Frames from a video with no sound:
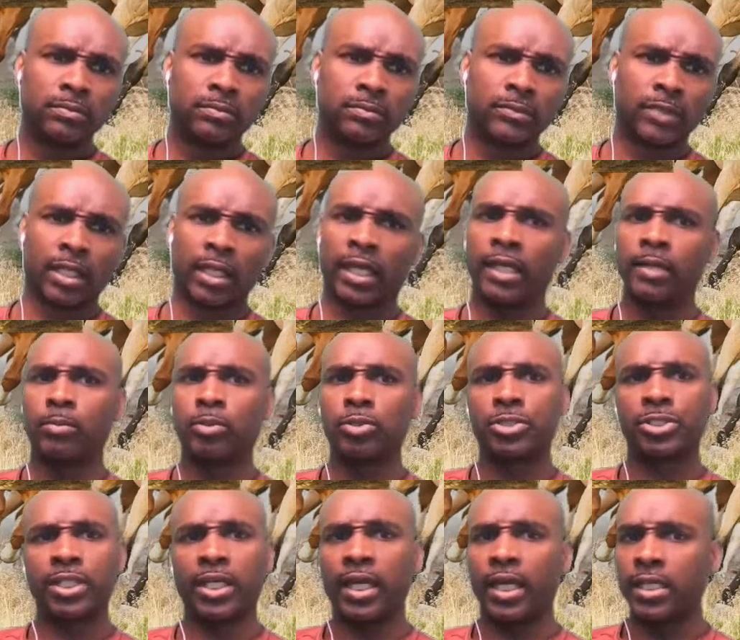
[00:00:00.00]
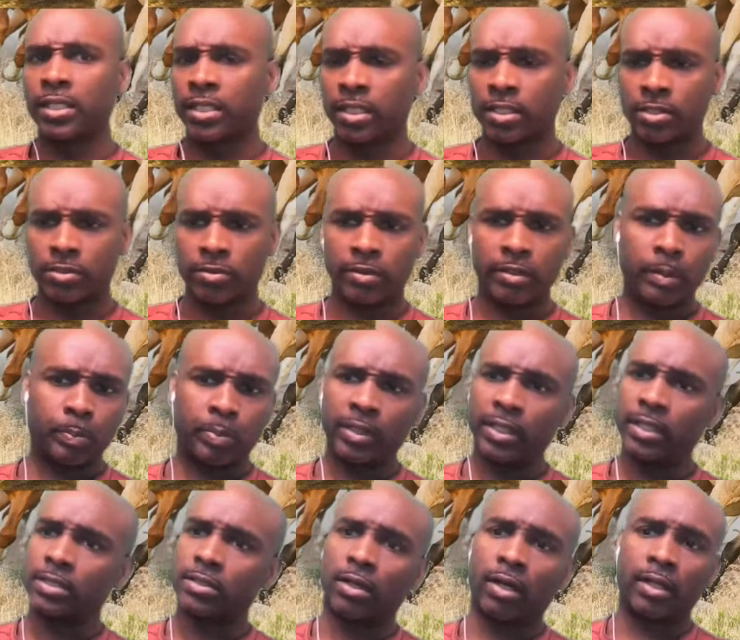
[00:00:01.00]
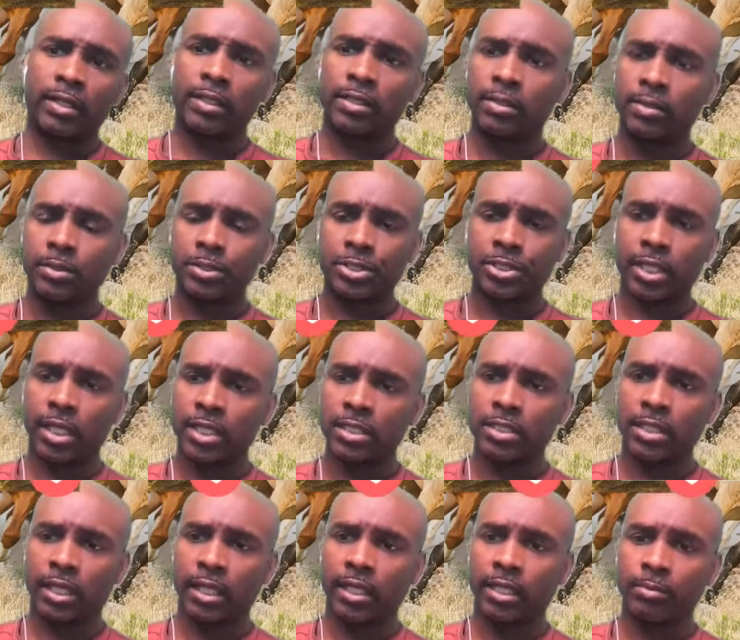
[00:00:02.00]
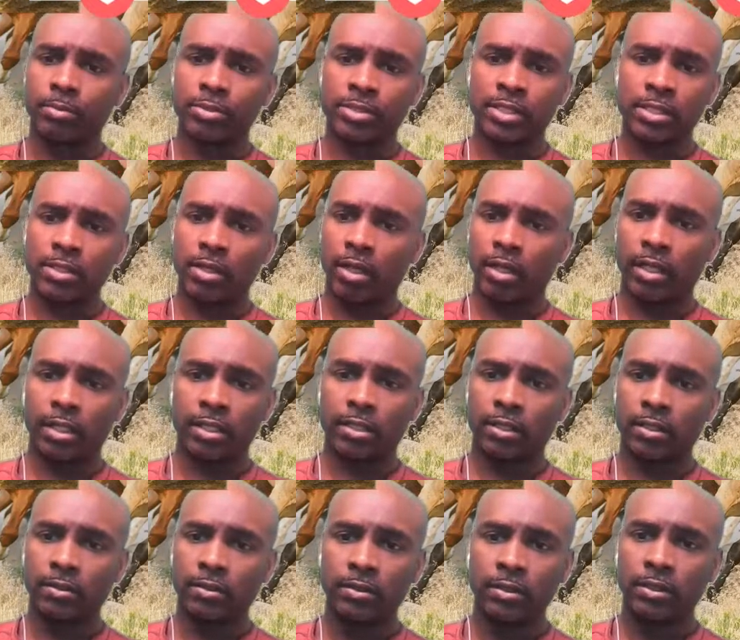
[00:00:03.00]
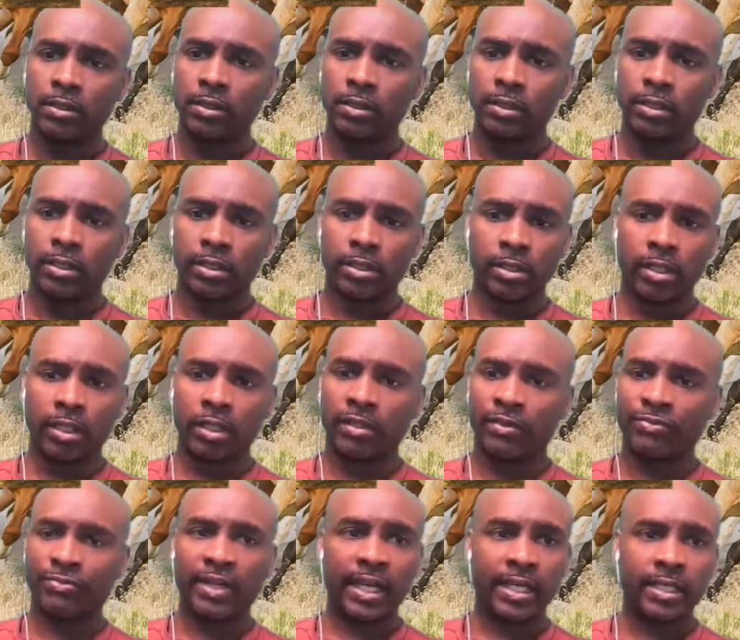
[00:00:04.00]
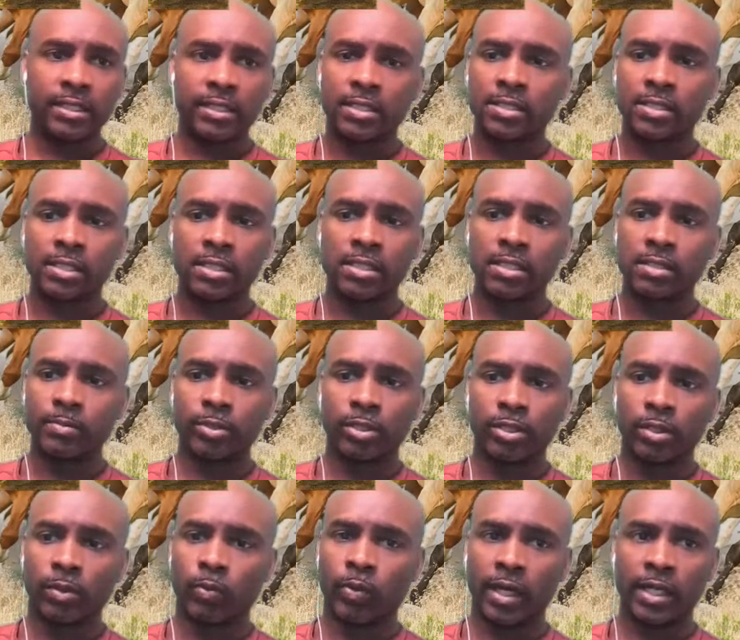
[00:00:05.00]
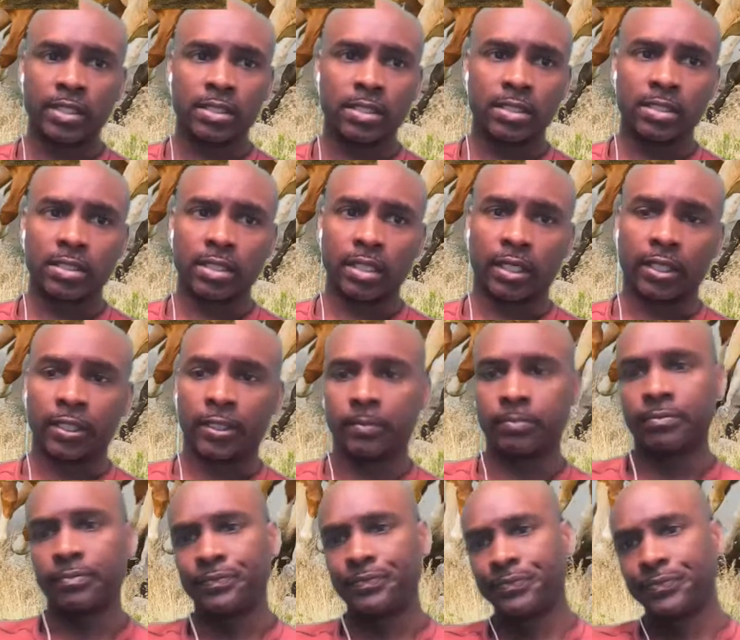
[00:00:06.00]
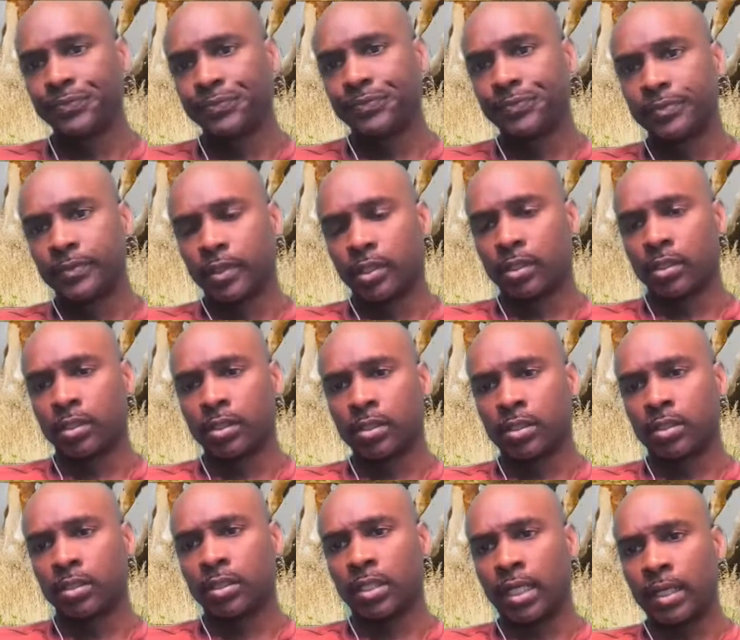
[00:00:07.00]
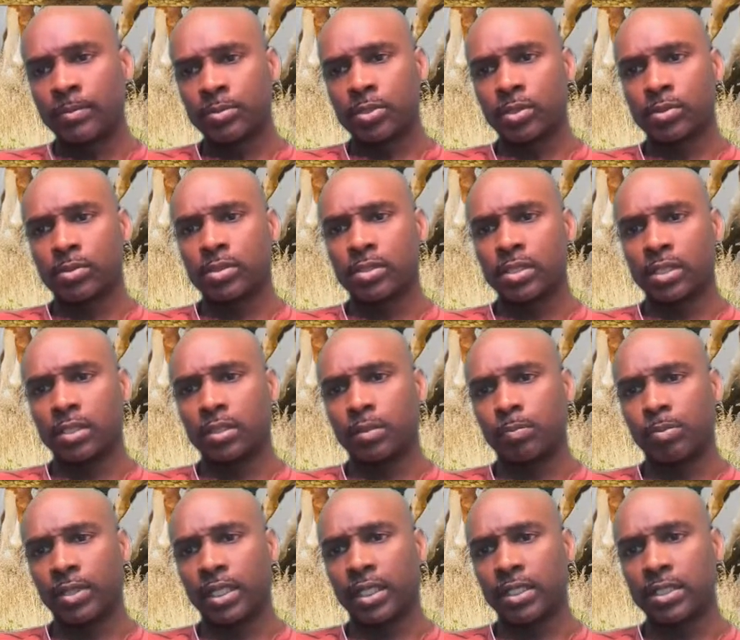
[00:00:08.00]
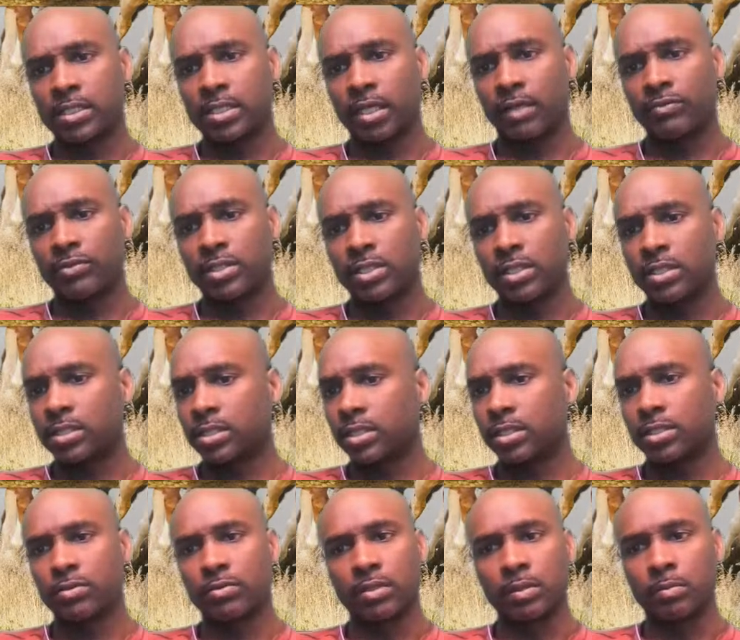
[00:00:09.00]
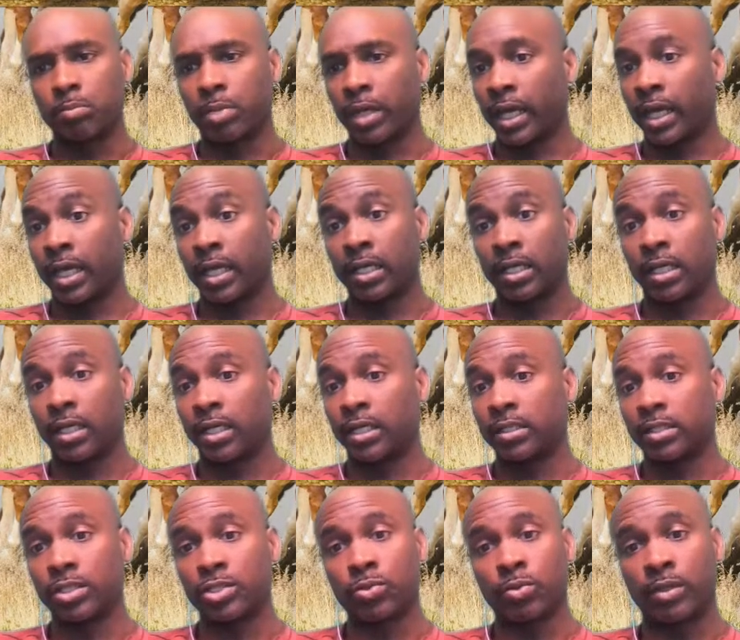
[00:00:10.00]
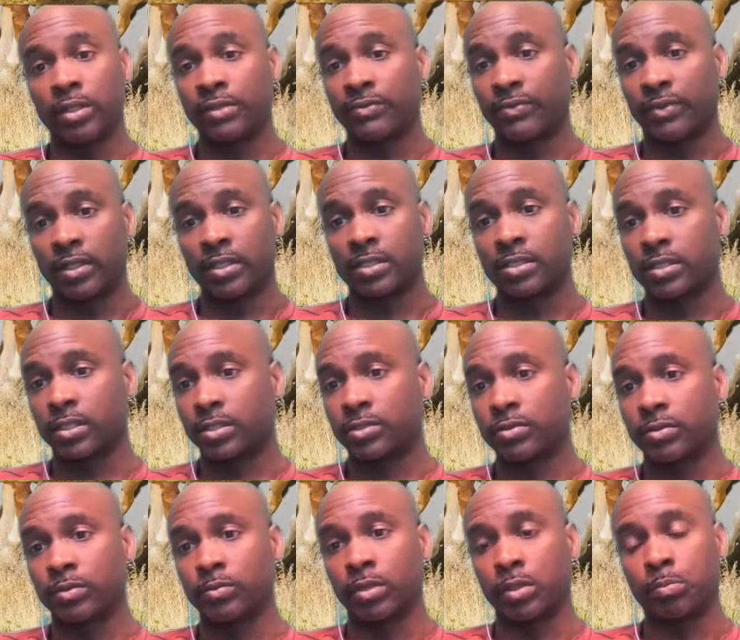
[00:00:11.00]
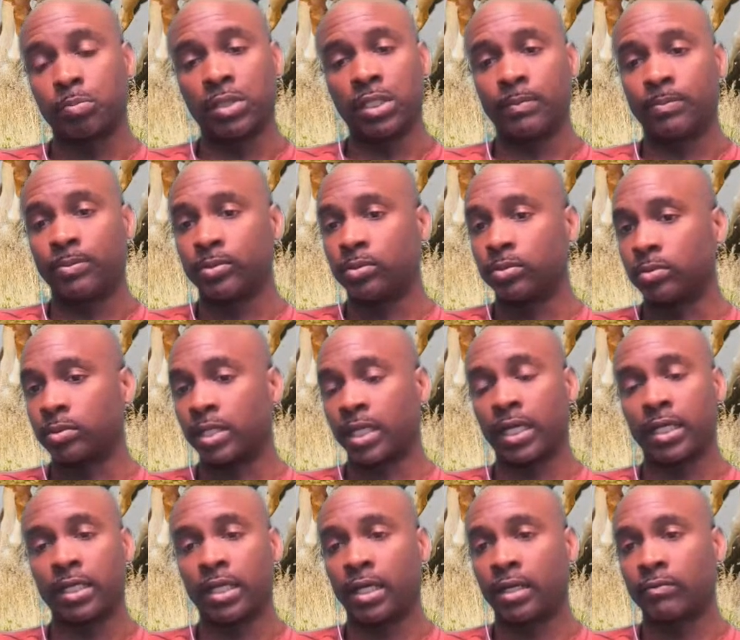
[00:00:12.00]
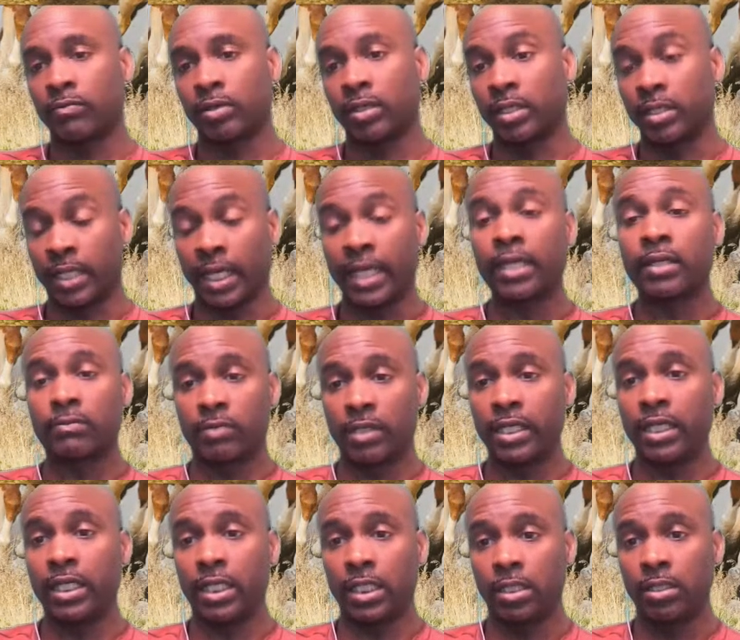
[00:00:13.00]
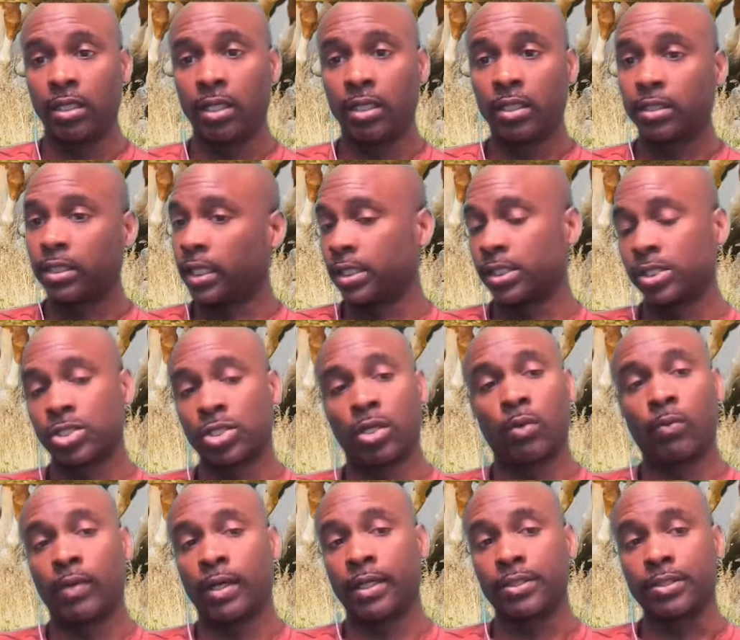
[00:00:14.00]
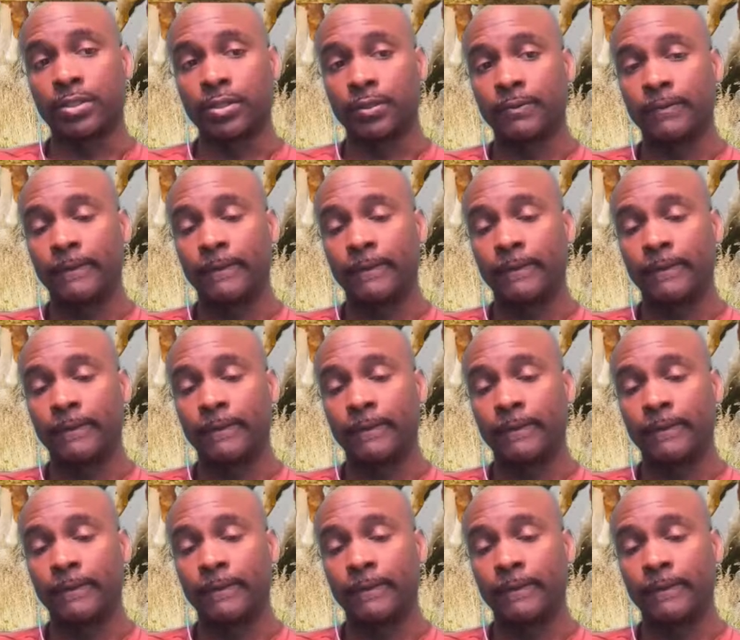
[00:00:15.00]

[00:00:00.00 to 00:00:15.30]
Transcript: Labels change. History repeats. All they do is change the labels. That's all they do. You're either fighting the system or you're wasting time. I'm so sick of playing 17th century bad air in the 21st century with people who cannot read. They can read. They just don't want to.